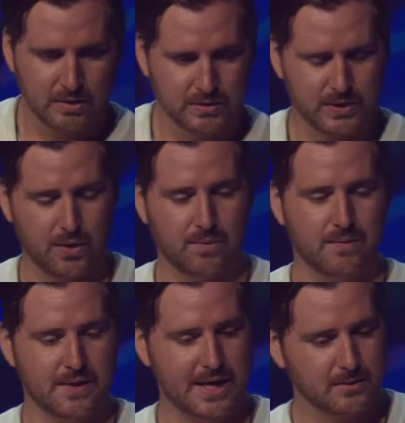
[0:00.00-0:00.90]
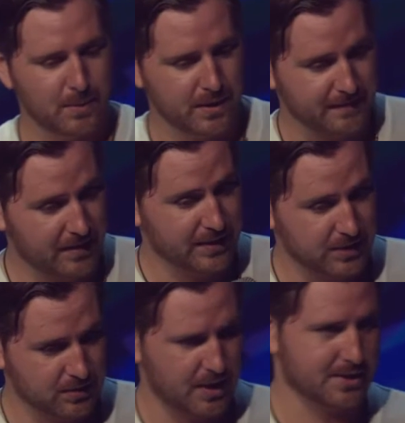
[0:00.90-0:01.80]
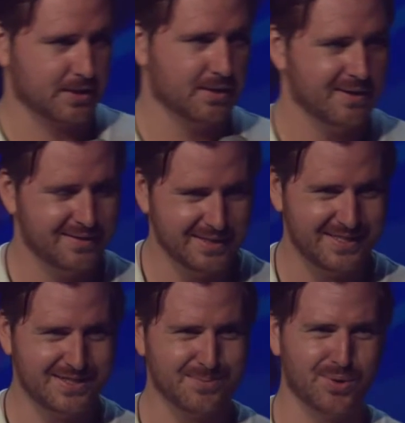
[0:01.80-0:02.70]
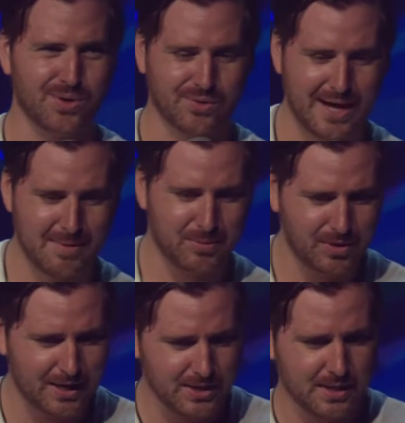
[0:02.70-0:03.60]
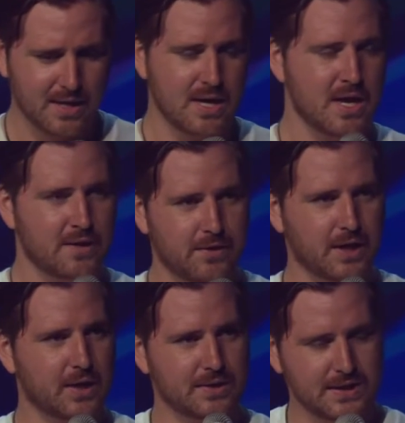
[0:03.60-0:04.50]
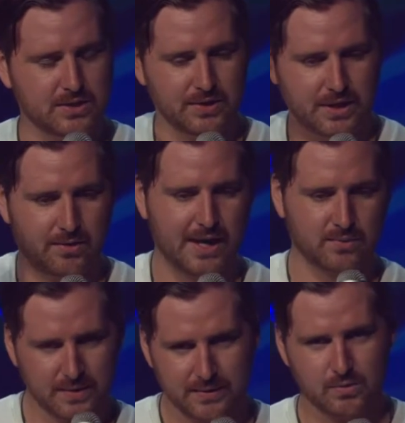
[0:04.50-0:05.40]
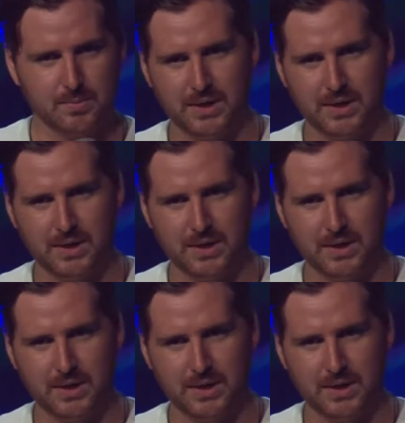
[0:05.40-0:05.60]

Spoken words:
So the next part is validation logic. This is the programmable logic that you're going to essentially interact with. This would